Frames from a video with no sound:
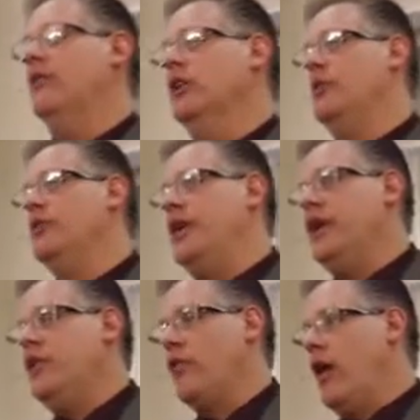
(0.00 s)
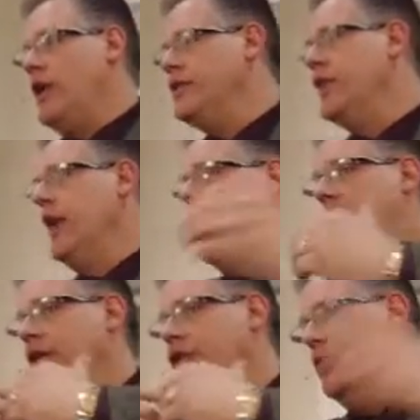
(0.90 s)
have liberty in Christ,
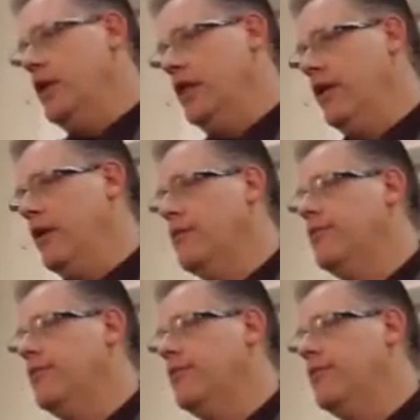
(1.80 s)
I can do anything.